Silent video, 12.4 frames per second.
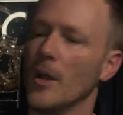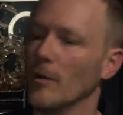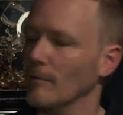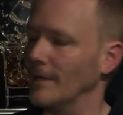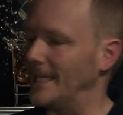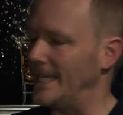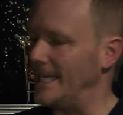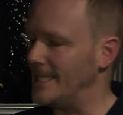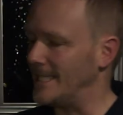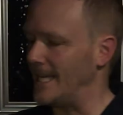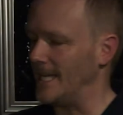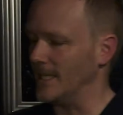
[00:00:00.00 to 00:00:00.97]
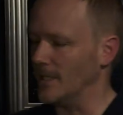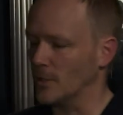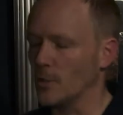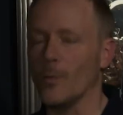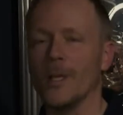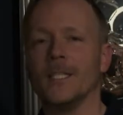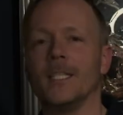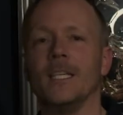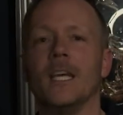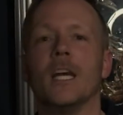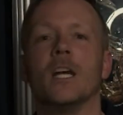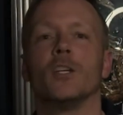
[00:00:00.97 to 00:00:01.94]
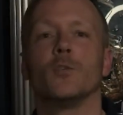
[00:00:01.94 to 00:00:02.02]
released in
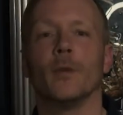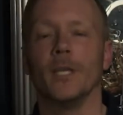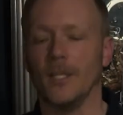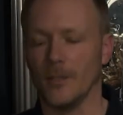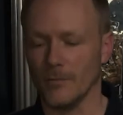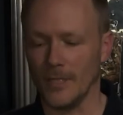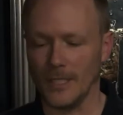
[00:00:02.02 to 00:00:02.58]
2023.